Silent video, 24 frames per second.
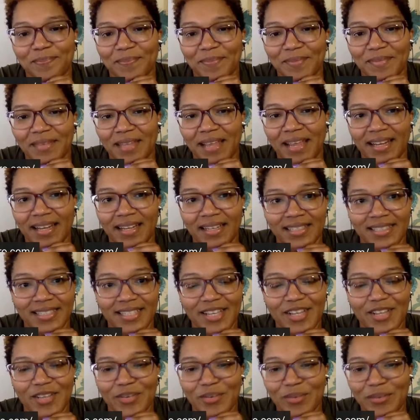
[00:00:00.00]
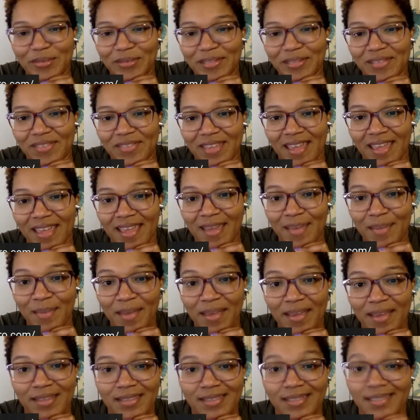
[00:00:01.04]
Not gonna tell you the rules of the game.
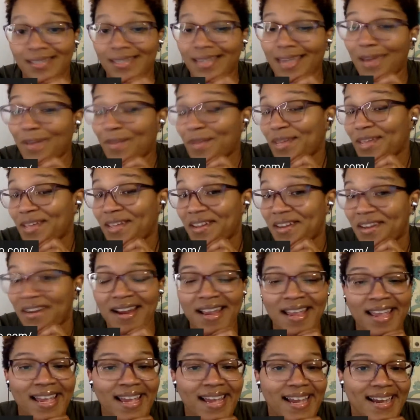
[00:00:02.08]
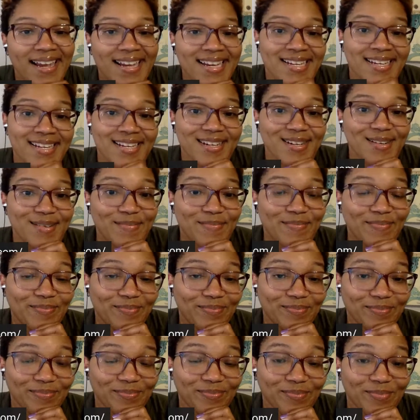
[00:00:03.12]
You just got to be here,
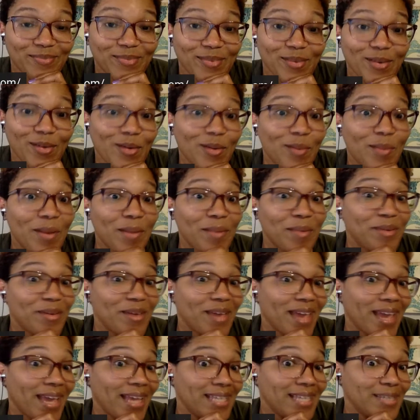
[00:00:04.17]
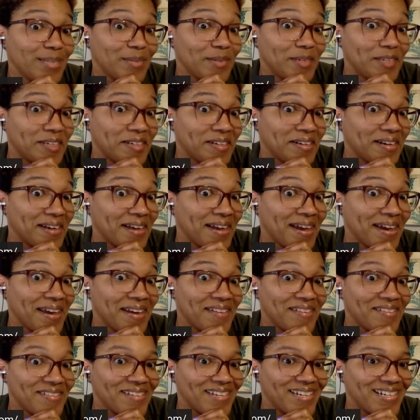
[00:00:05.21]
or maybe you had to be here. I
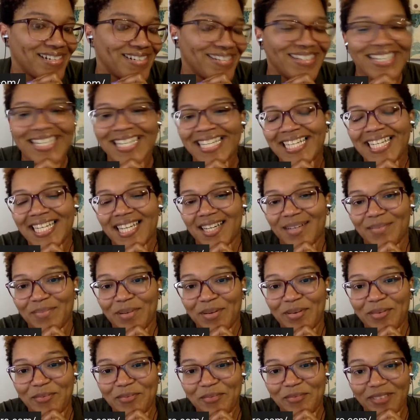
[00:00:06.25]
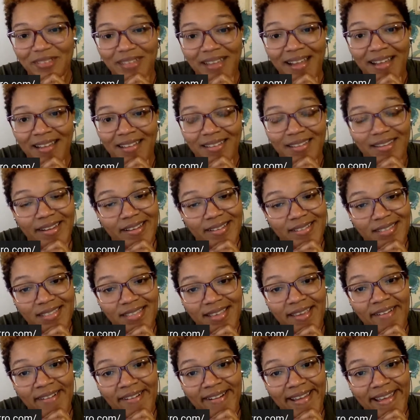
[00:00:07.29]
don't know, but I'll announce
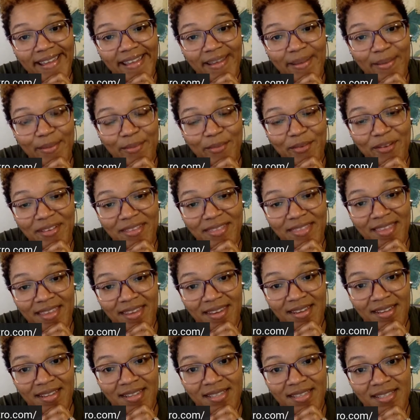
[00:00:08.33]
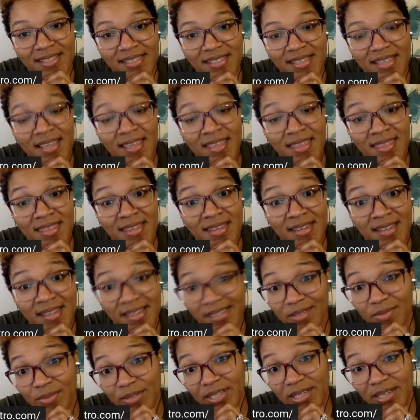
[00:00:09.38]
Saturday what that is, and then
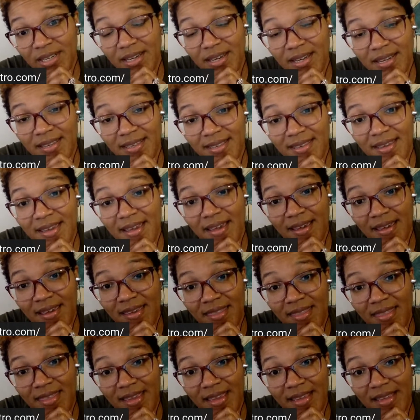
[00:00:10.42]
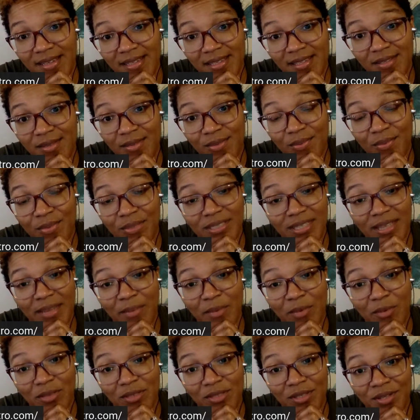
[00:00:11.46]
each week, that's what I'm
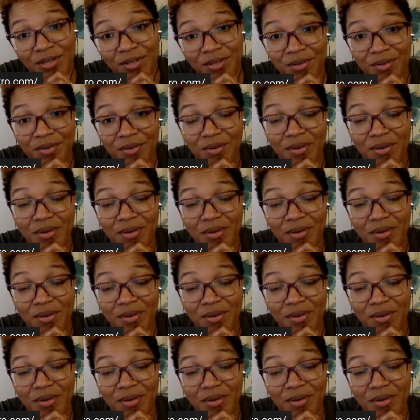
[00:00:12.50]
going to do,